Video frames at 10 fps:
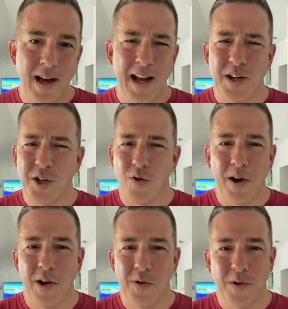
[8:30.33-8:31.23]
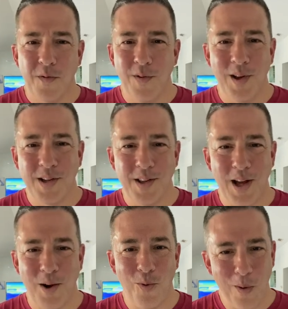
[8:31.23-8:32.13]
and just trigger those feelings and
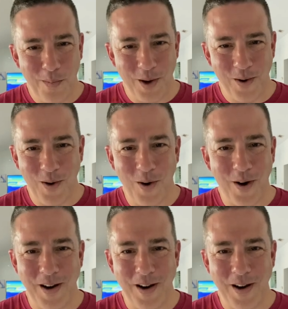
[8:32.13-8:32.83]
that warmth in your heart.